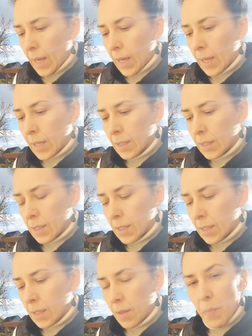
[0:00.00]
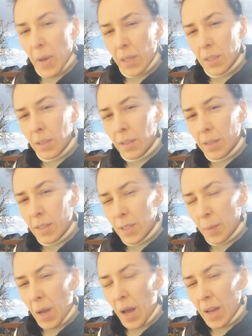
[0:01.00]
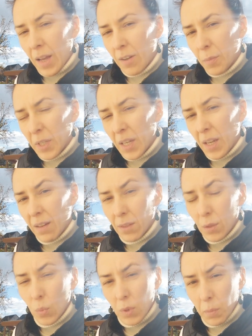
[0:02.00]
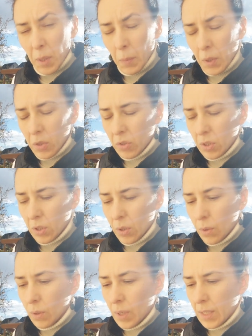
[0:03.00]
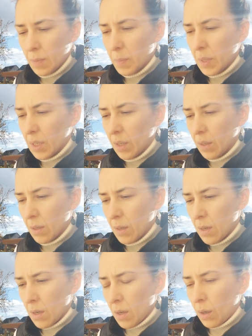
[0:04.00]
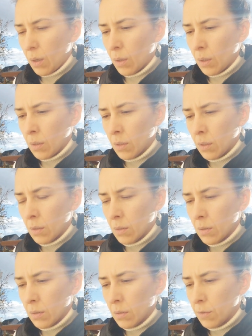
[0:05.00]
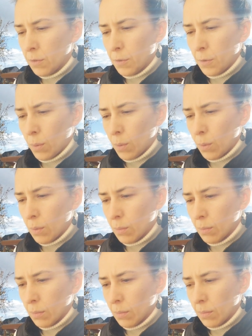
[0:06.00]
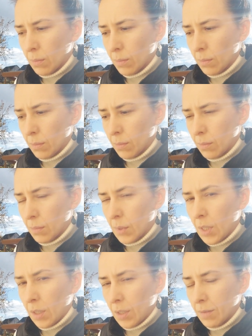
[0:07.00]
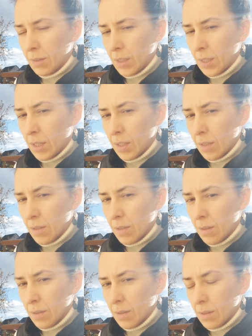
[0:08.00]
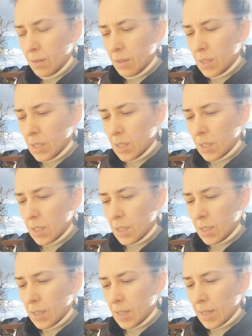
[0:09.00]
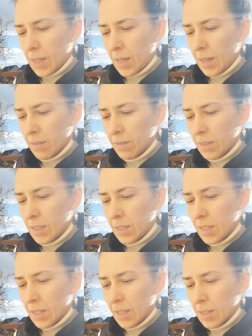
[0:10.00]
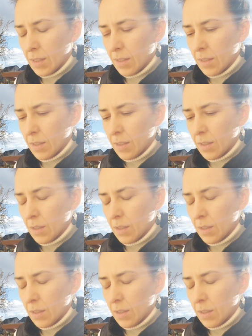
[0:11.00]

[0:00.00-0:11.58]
And the battle that I have been having with my mother-in-law has been going on for 11 years. 11 years.